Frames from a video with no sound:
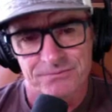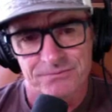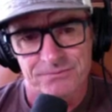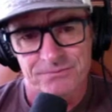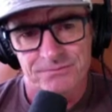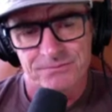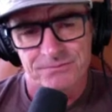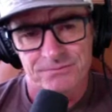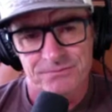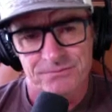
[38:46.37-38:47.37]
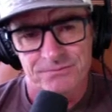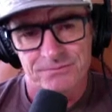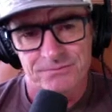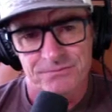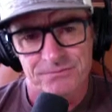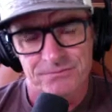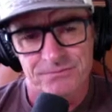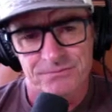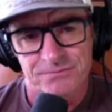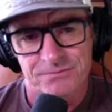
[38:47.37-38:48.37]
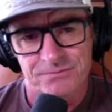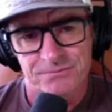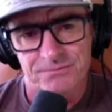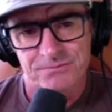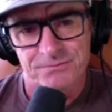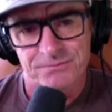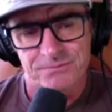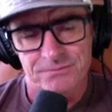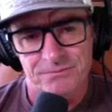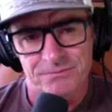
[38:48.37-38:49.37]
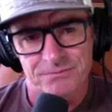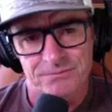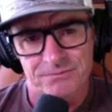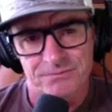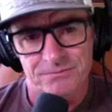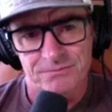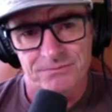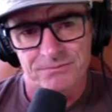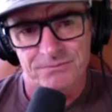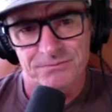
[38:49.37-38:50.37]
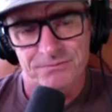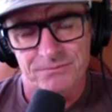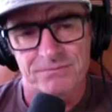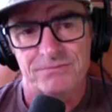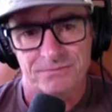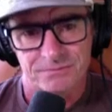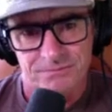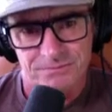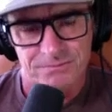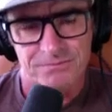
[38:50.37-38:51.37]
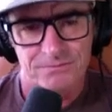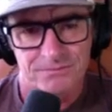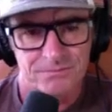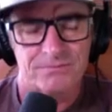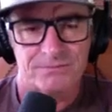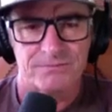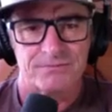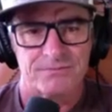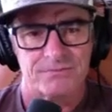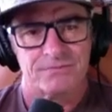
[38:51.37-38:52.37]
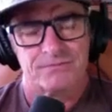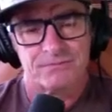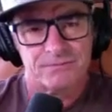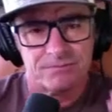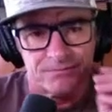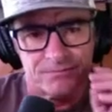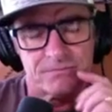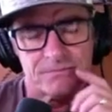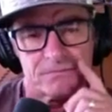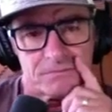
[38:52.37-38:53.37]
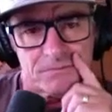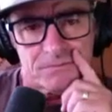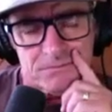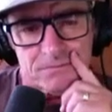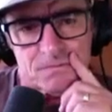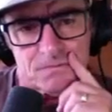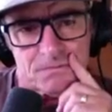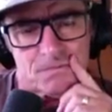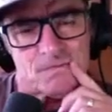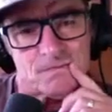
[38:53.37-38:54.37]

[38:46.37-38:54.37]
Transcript: No words are spoken by the person on screen.